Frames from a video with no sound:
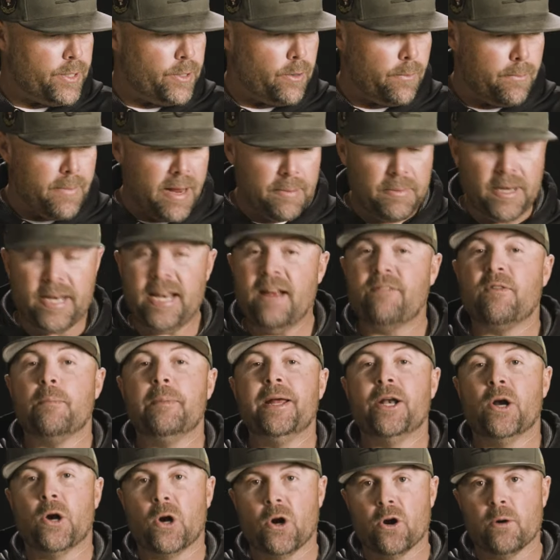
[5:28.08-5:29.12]
maybe never
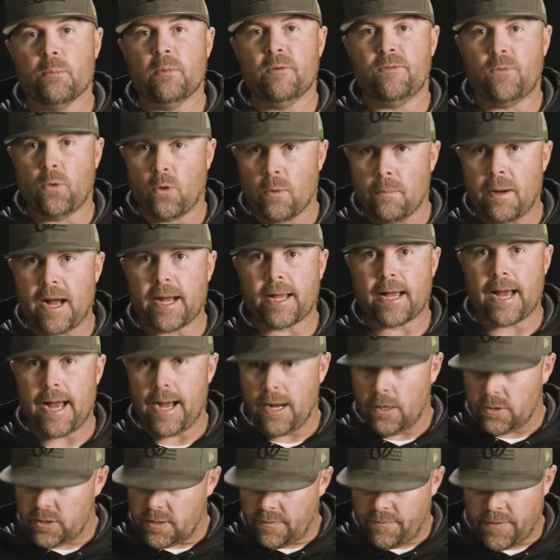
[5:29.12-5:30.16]
been heard before by
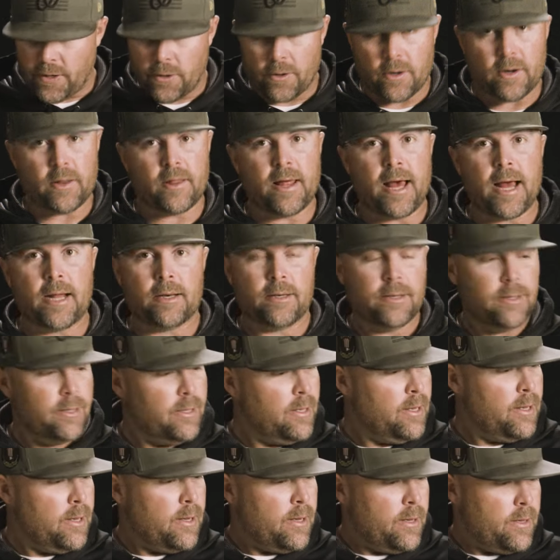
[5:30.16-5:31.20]
coyotes, if you're into that,
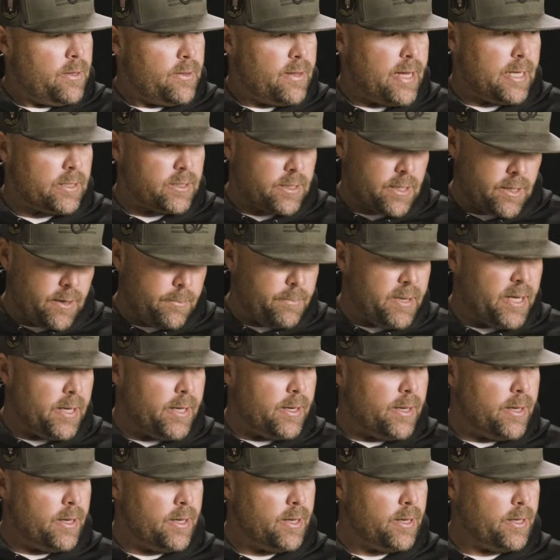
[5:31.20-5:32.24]
that's going to
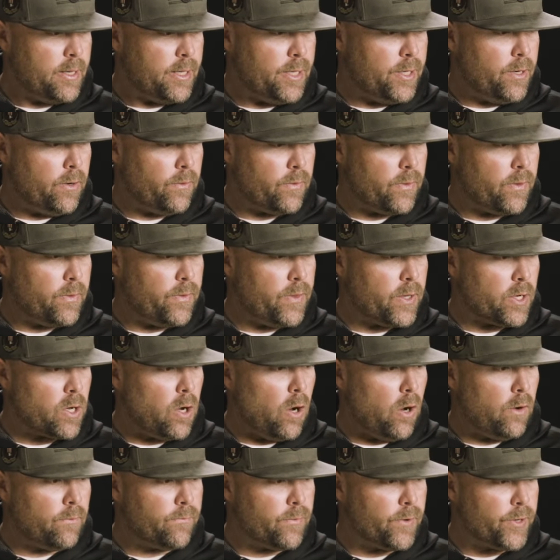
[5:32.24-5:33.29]
be, the
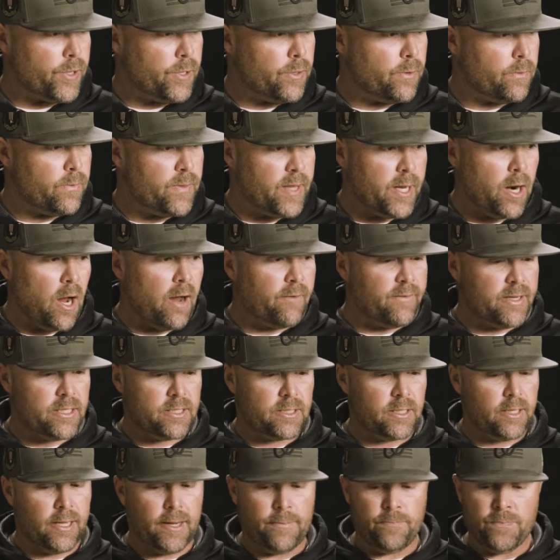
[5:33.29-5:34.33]
call for you. Then
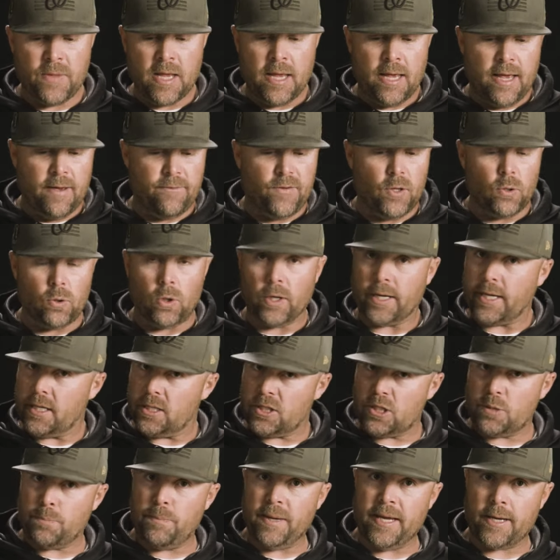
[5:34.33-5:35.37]
obviously, if you look at
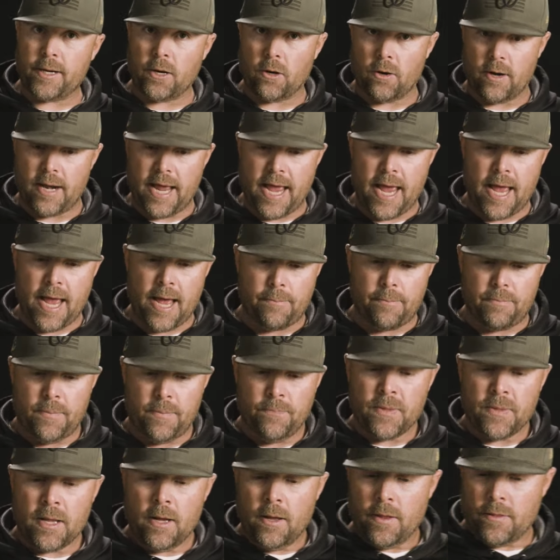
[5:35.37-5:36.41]
speaker and amp,
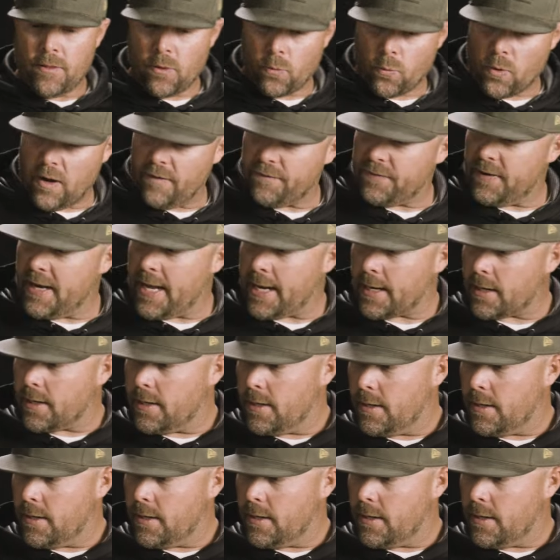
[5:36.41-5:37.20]
the Roughneck,